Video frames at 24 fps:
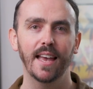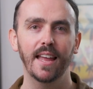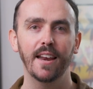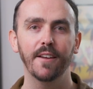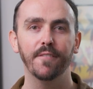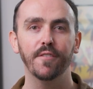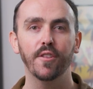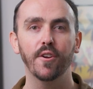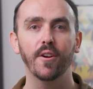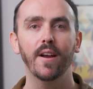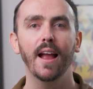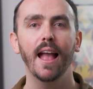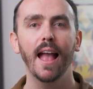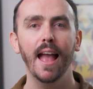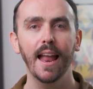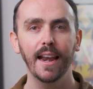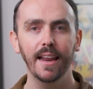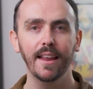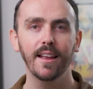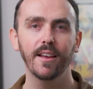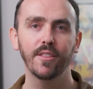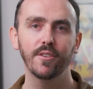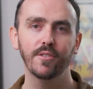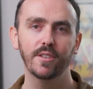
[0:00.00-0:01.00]
and if there are
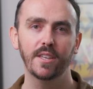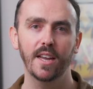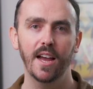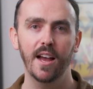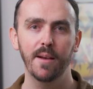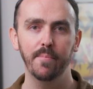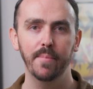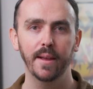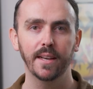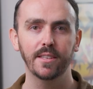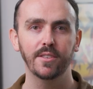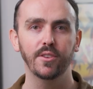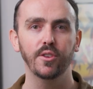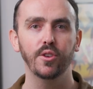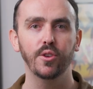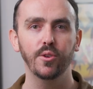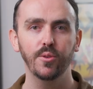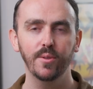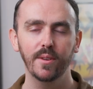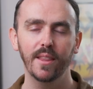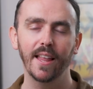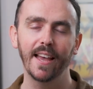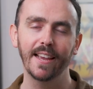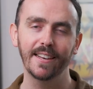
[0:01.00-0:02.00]
any other topics
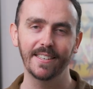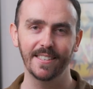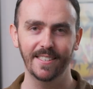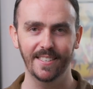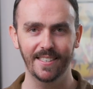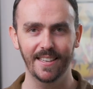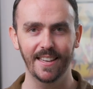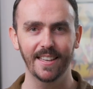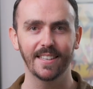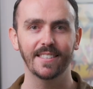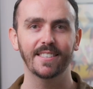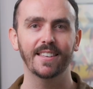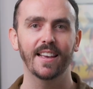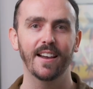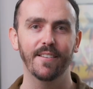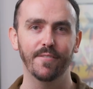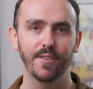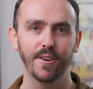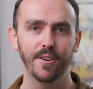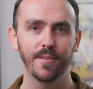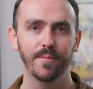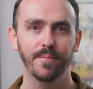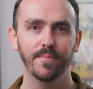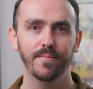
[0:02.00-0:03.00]
you'd like to see us
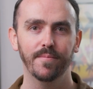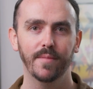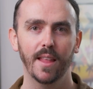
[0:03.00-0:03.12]
cover.